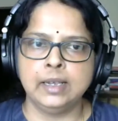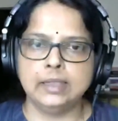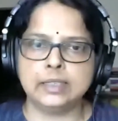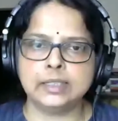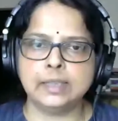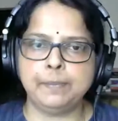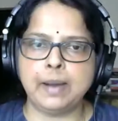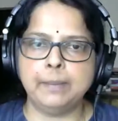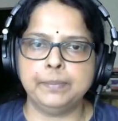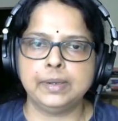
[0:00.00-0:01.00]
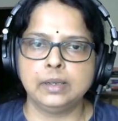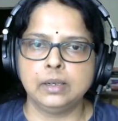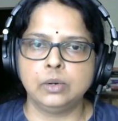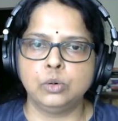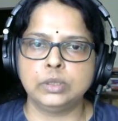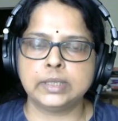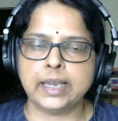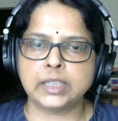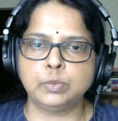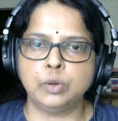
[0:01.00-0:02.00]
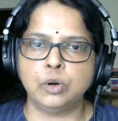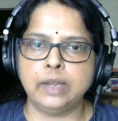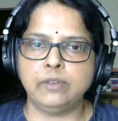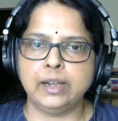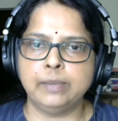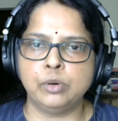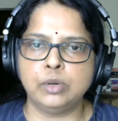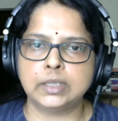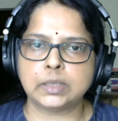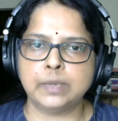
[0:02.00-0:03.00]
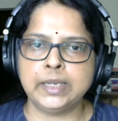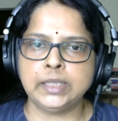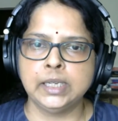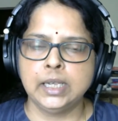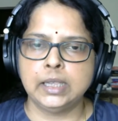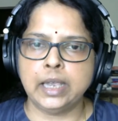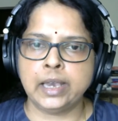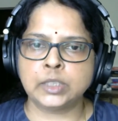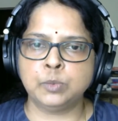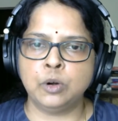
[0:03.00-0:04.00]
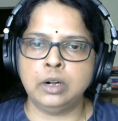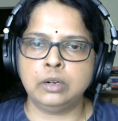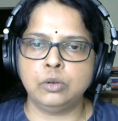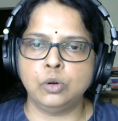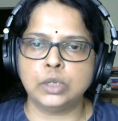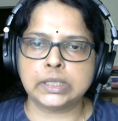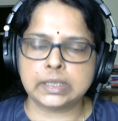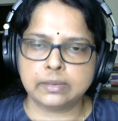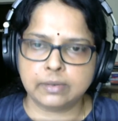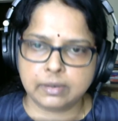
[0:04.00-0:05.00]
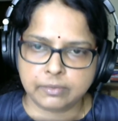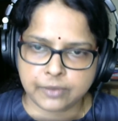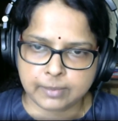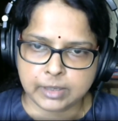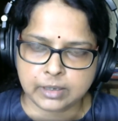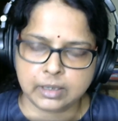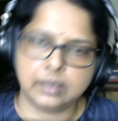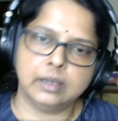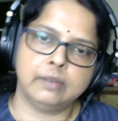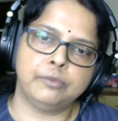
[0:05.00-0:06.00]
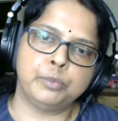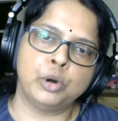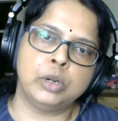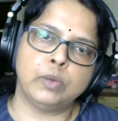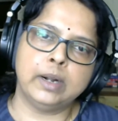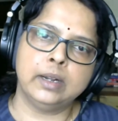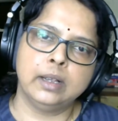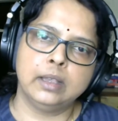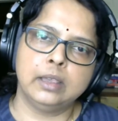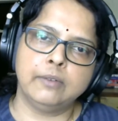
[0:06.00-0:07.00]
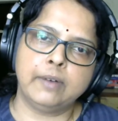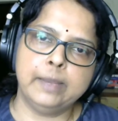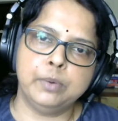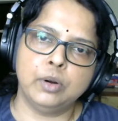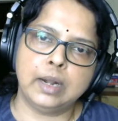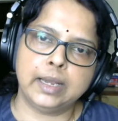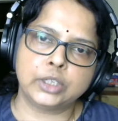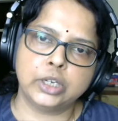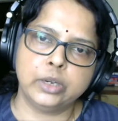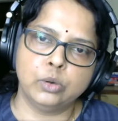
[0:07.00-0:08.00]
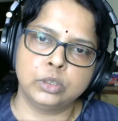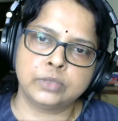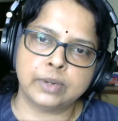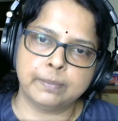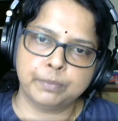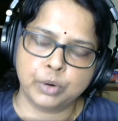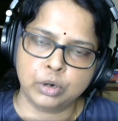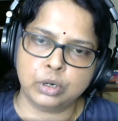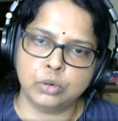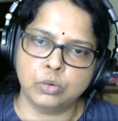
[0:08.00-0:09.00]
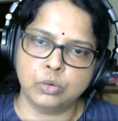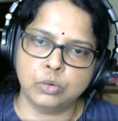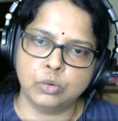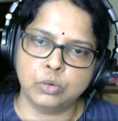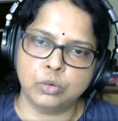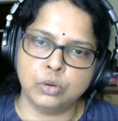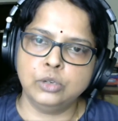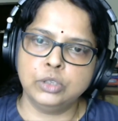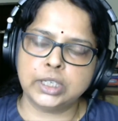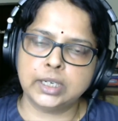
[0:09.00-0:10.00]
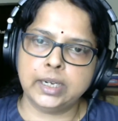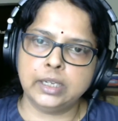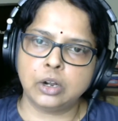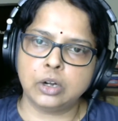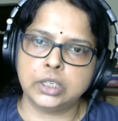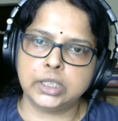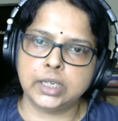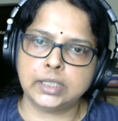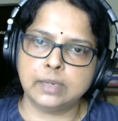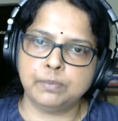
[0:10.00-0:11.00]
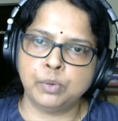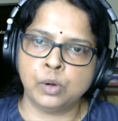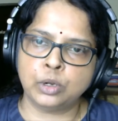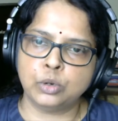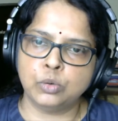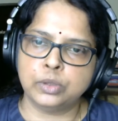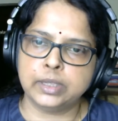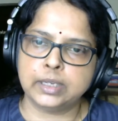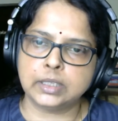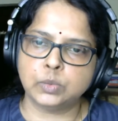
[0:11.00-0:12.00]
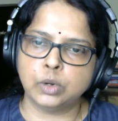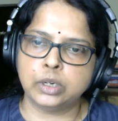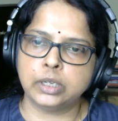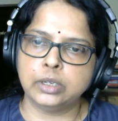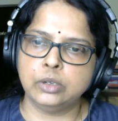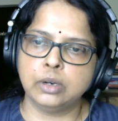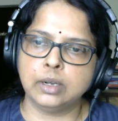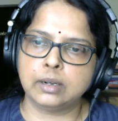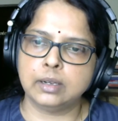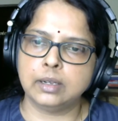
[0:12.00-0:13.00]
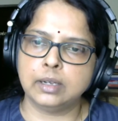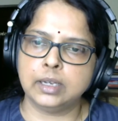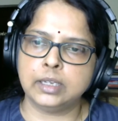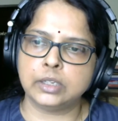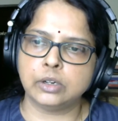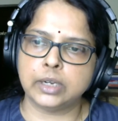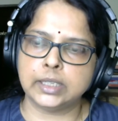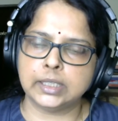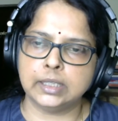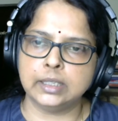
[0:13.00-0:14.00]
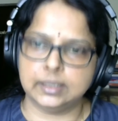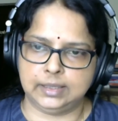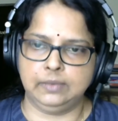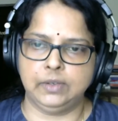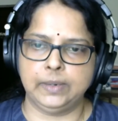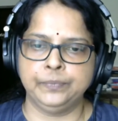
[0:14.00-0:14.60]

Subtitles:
This is the pump whose X pole and Y pole is split. The X pole goes from the port 1. The Y pole actually goes from port 2. And you generate the conjugate in port 2. That is what you are interrogating in the receiver.